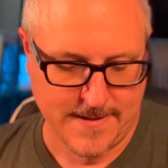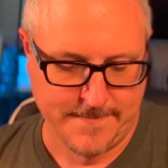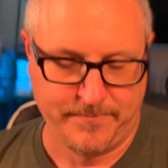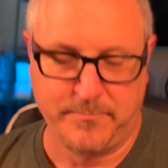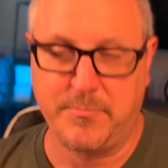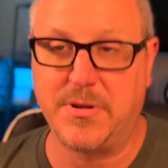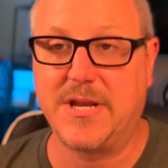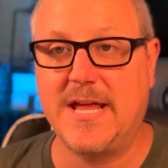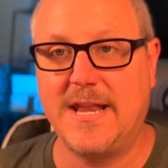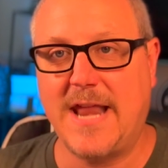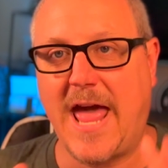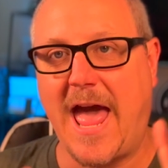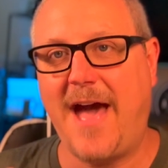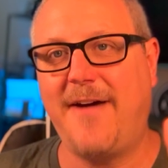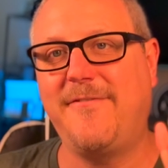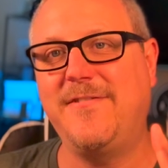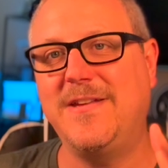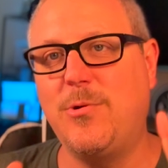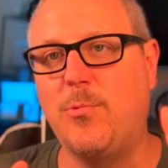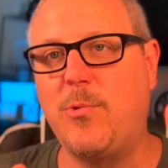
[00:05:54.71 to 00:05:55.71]
But again,
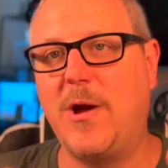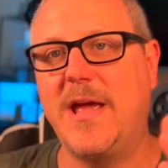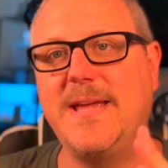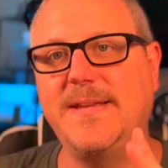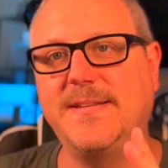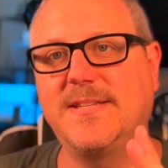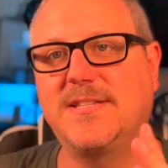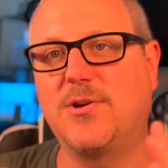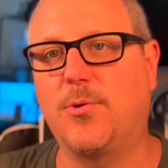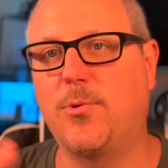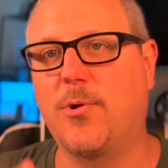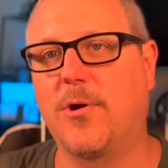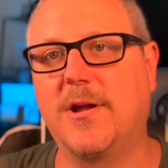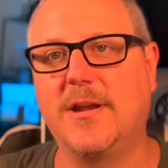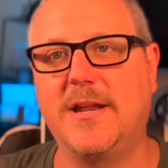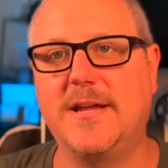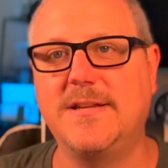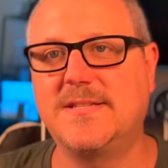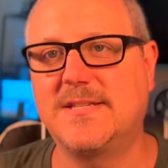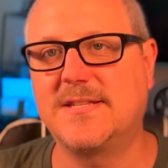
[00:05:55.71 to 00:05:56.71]
having ways to
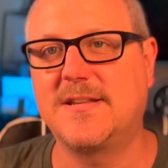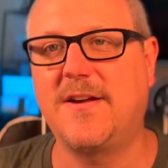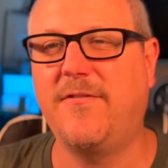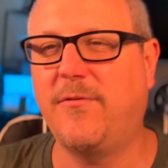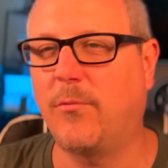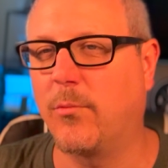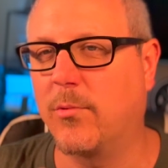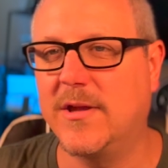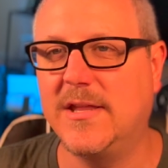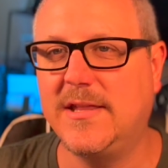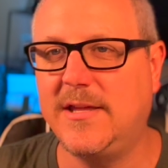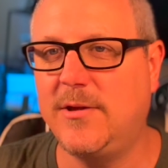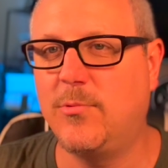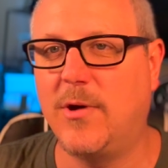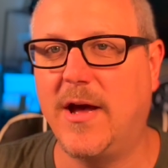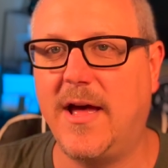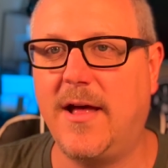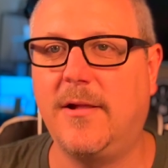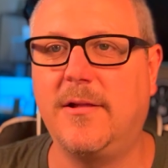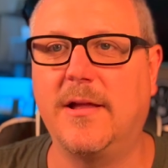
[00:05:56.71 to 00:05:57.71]
organize stuff really
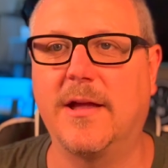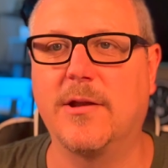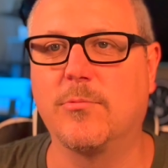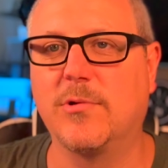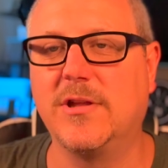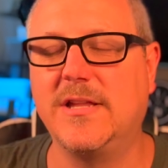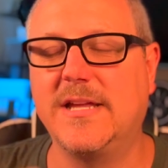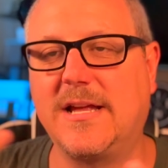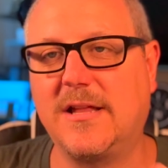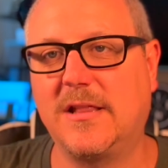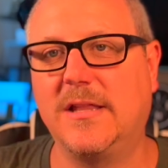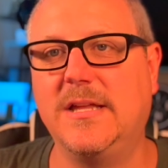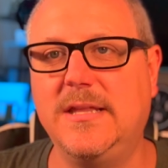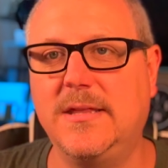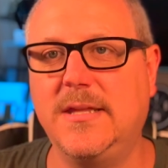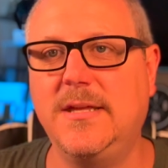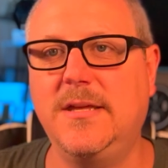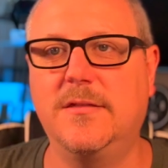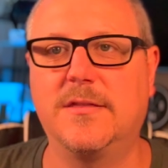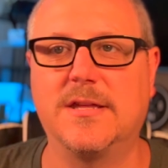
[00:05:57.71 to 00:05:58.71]
well and really
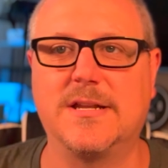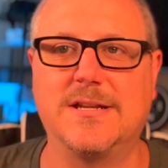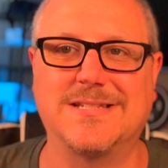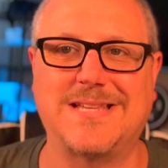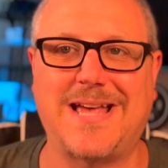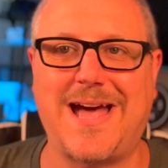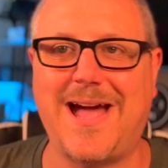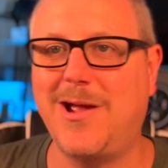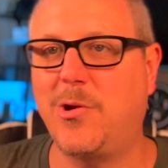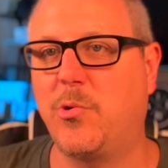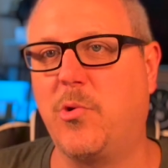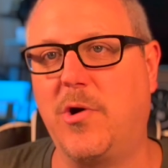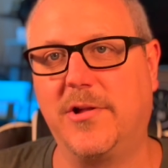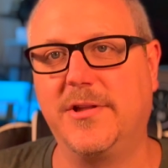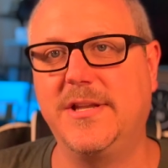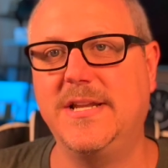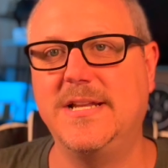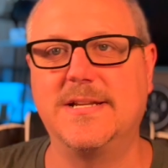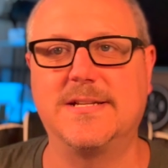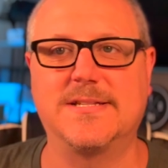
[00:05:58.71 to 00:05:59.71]
cleanly that is high
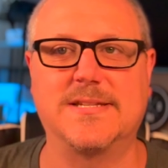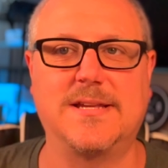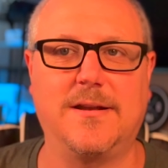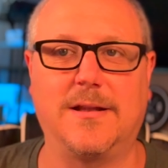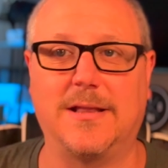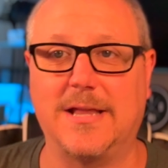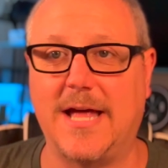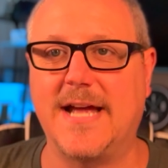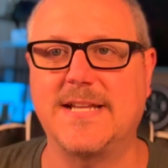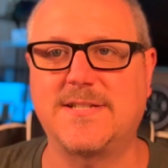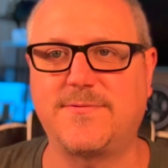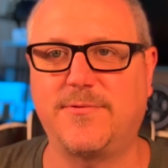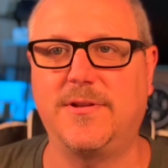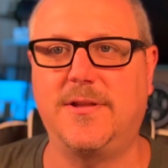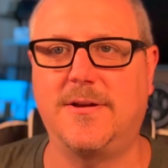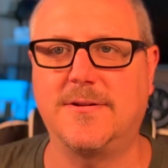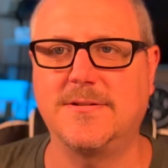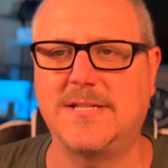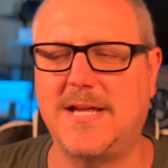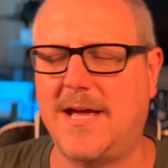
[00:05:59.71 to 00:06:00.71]
quality and is going to last for a
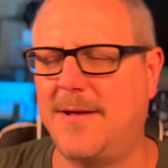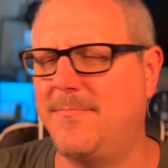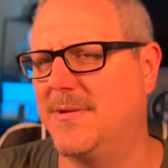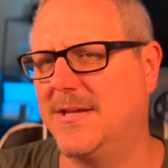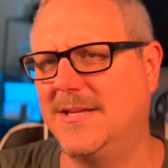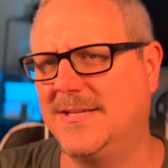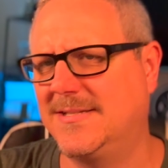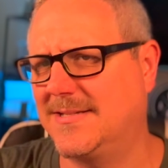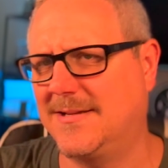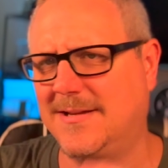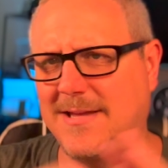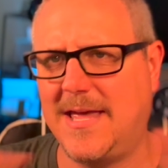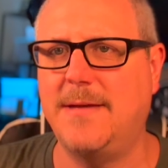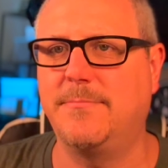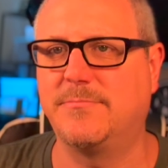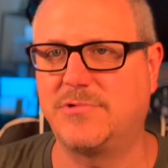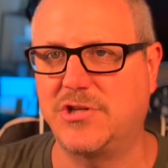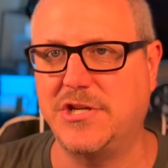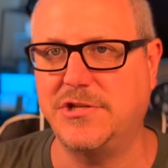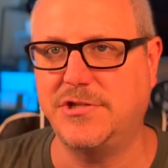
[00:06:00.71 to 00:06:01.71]
long time is a
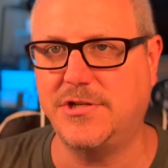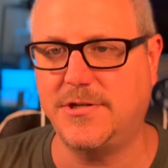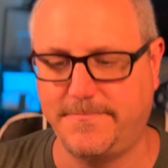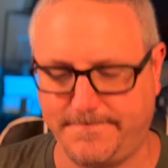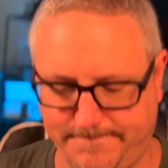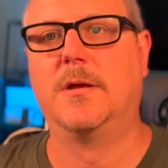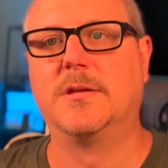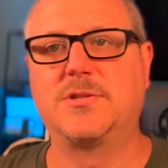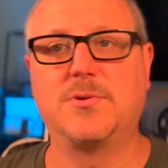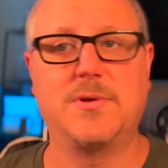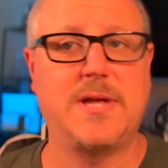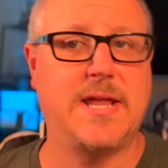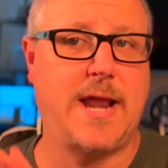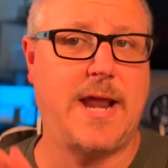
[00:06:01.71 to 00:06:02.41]
game changer. So again,